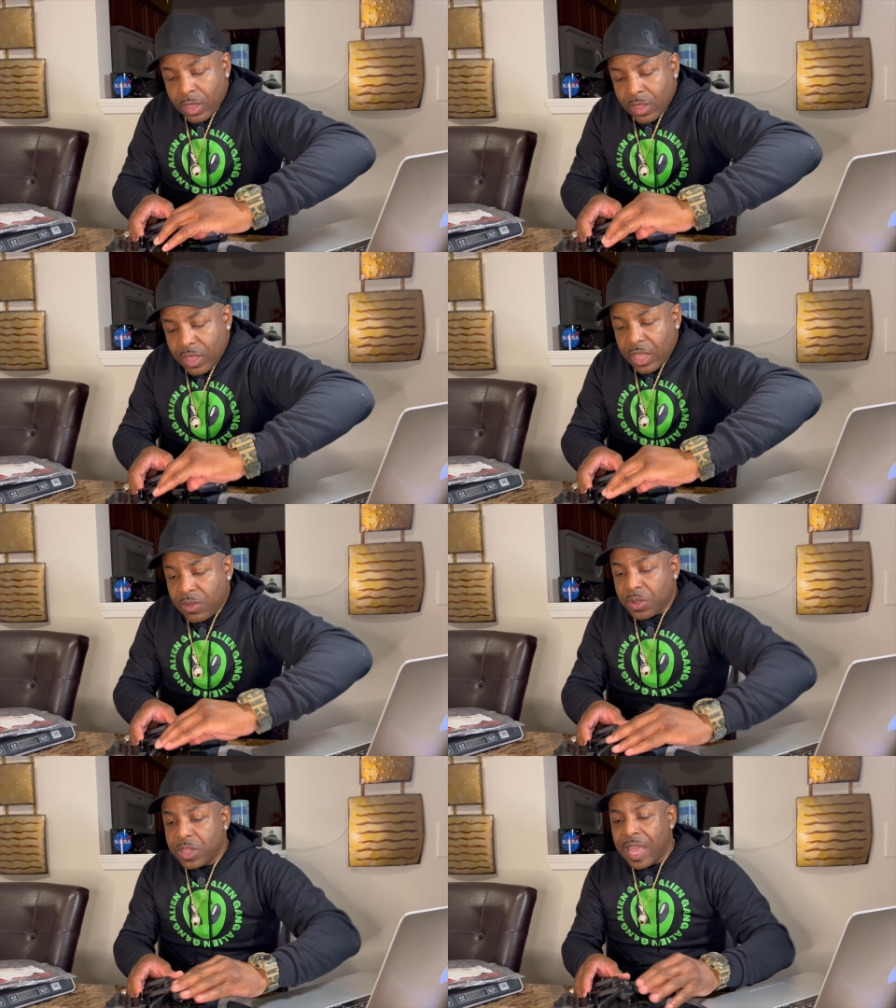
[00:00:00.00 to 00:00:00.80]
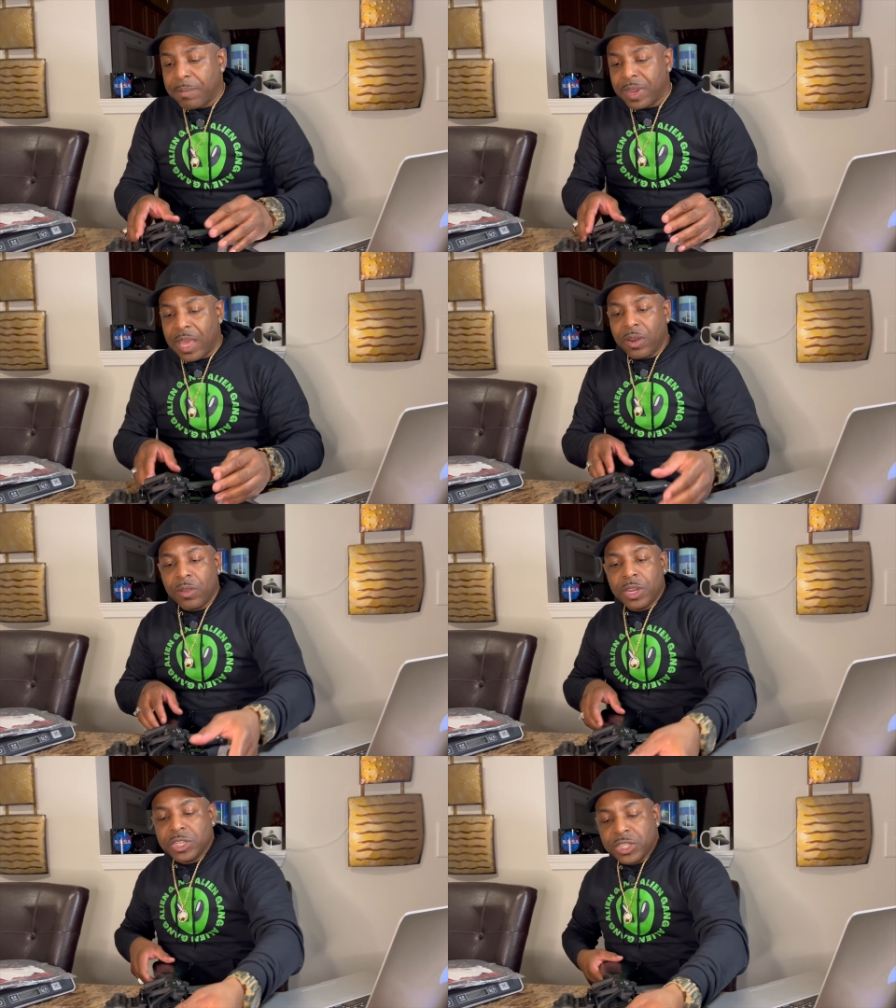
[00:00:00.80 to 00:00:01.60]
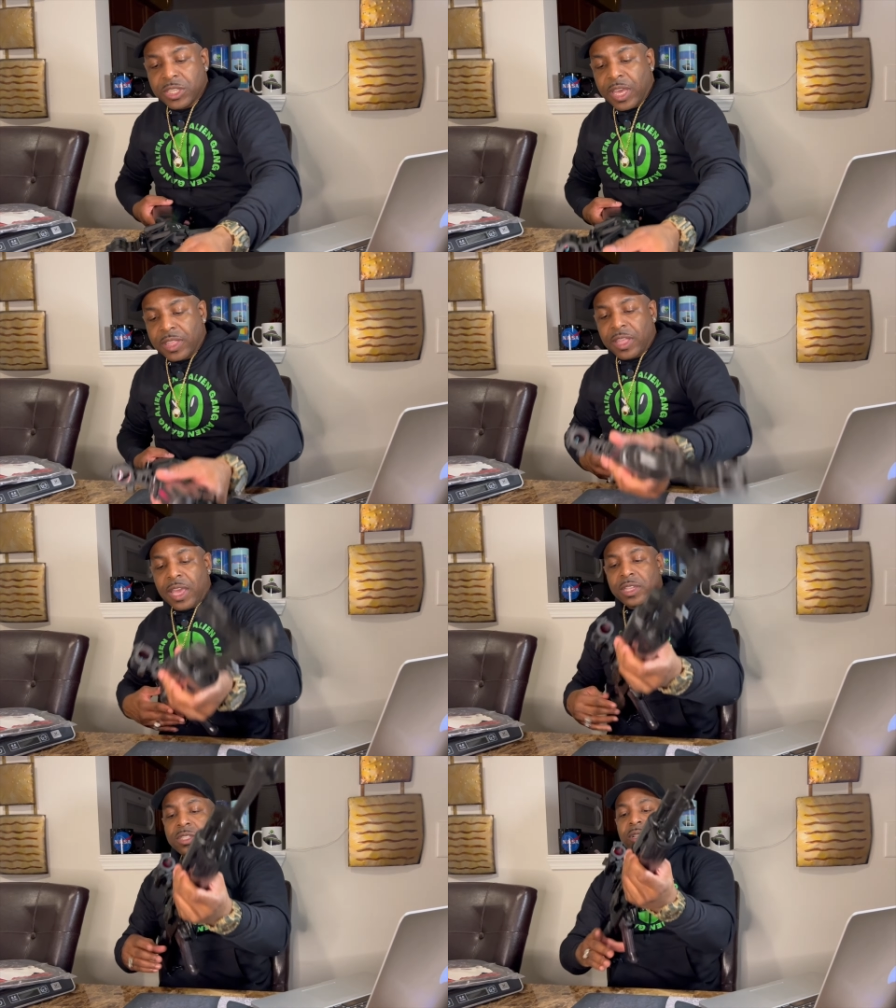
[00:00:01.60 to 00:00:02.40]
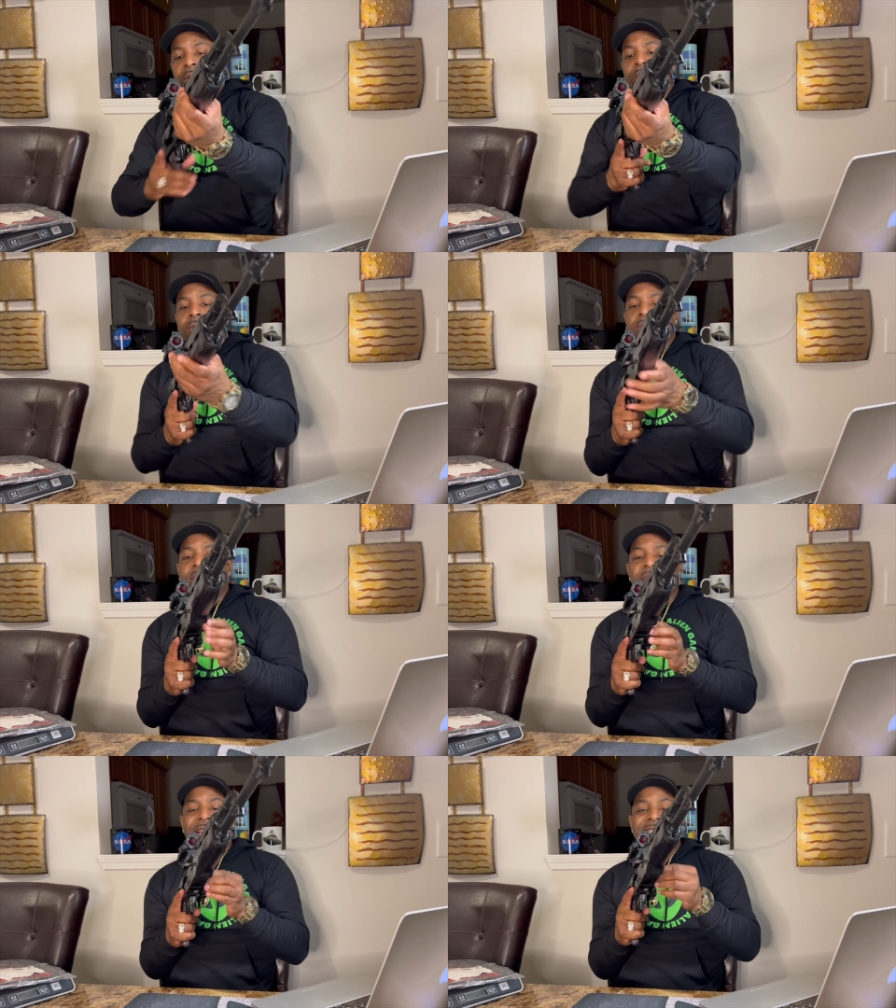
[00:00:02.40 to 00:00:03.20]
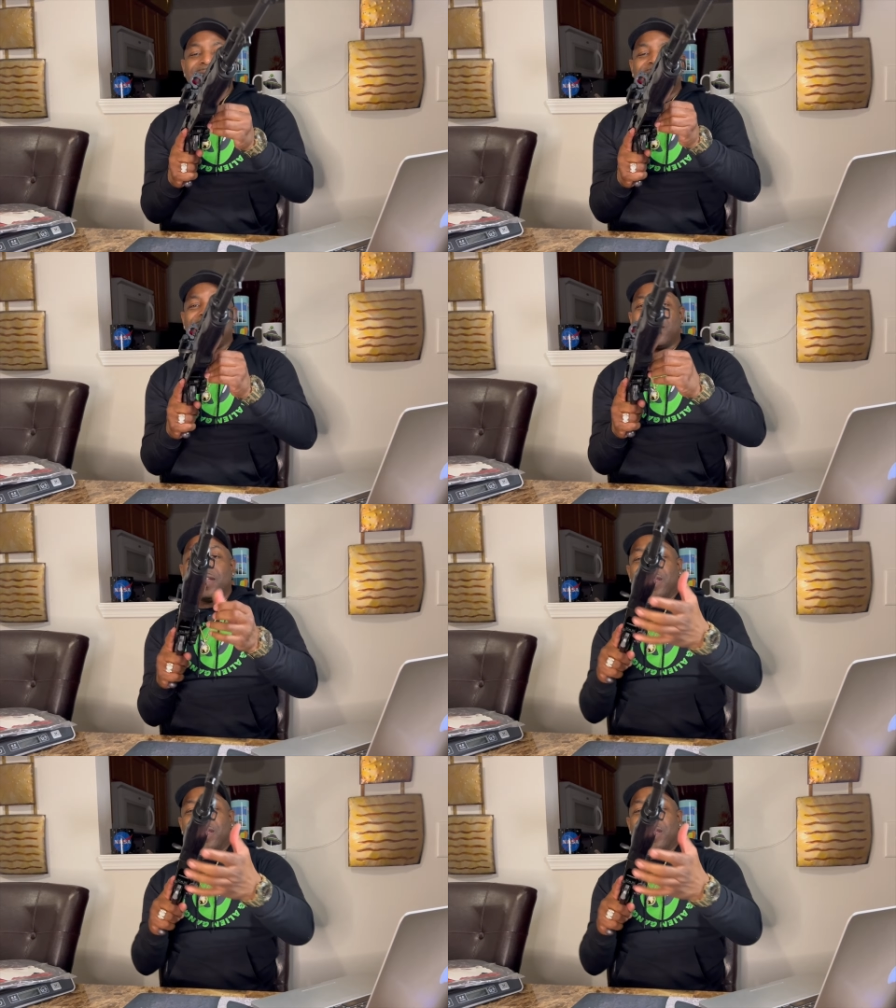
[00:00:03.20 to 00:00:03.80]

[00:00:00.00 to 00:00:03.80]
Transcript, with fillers: And then you clamp down on it just like that. So that's it.